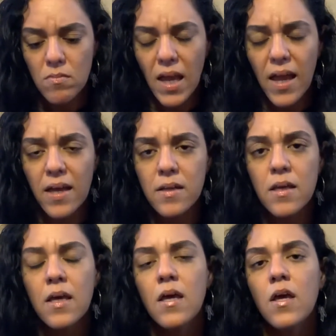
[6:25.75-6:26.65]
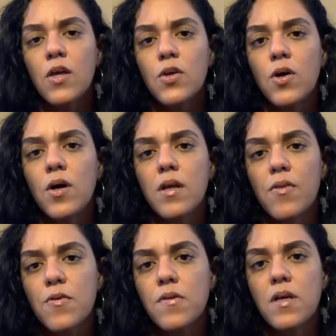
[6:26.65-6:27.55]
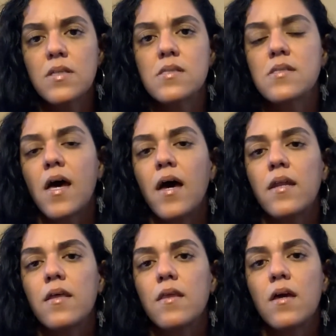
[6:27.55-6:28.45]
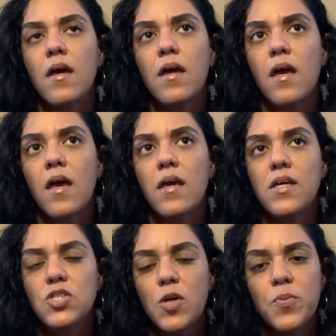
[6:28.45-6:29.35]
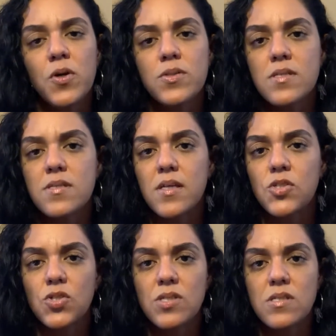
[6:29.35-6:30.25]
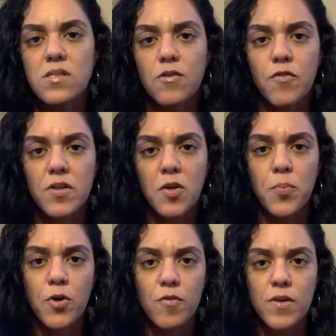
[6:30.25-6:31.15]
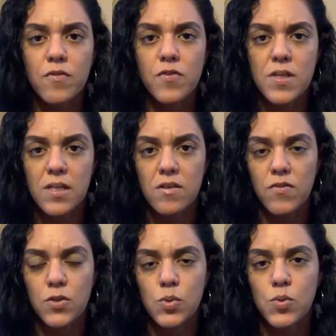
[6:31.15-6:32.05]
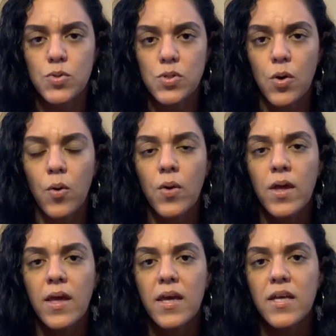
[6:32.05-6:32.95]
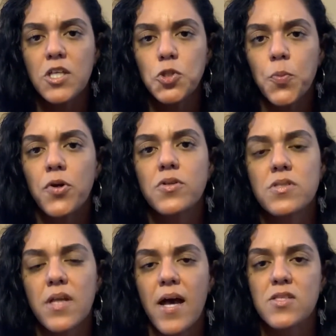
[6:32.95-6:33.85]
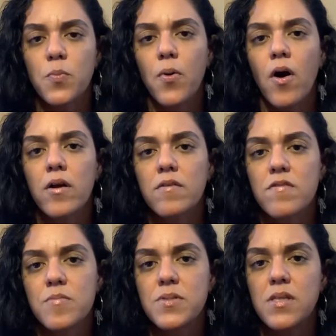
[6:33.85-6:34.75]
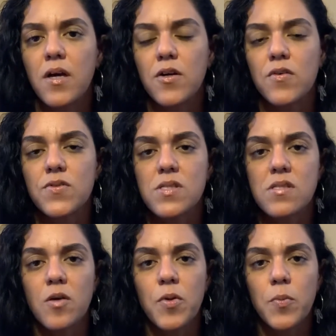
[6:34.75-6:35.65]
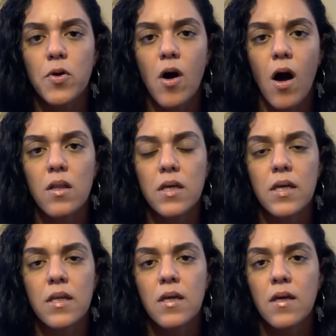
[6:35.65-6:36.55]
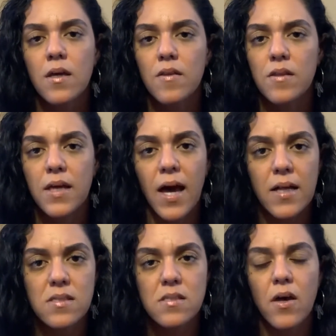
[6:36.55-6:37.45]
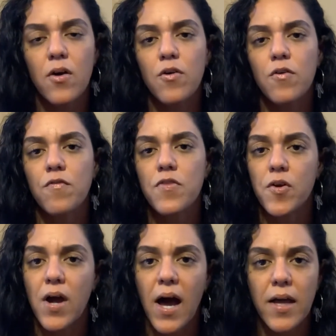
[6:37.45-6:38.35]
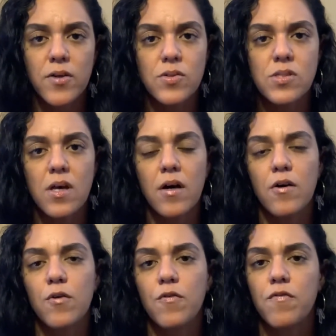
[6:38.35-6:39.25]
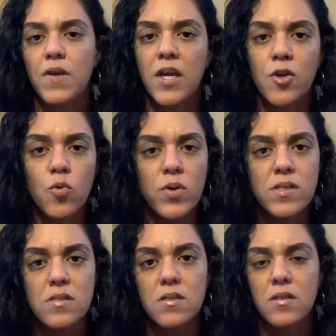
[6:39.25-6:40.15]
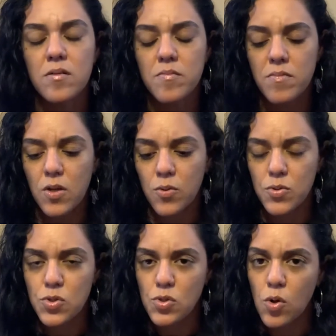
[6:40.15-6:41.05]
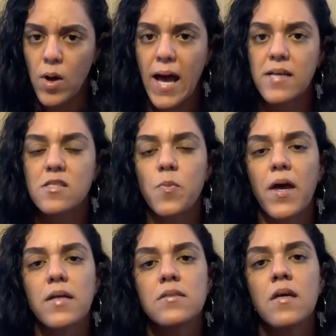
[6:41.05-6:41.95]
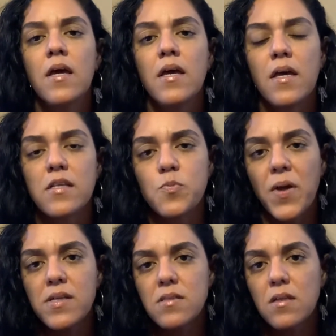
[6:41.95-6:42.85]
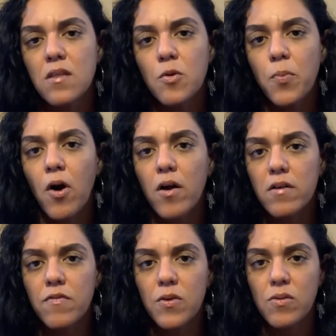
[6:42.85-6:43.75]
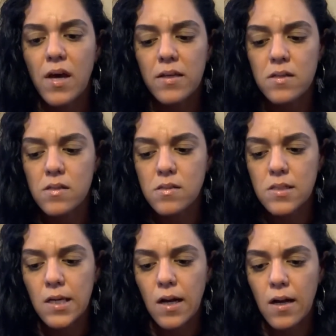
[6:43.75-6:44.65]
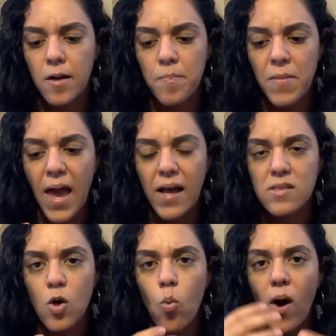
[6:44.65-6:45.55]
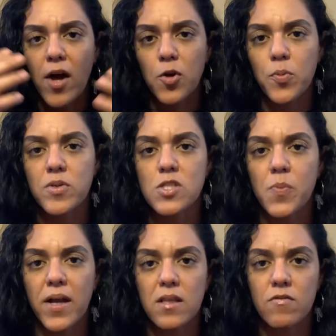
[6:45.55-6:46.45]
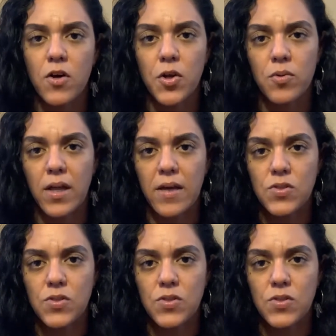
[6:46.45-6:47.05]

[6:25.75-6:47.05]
And, another thing is that each hypnosis session is different and perfect for the individual. So each person has a part of themselves, and some people call it the God self, their higher self, inner wisdom, the soul aspect. It's basically the part of you that is has a wider perspective on your life.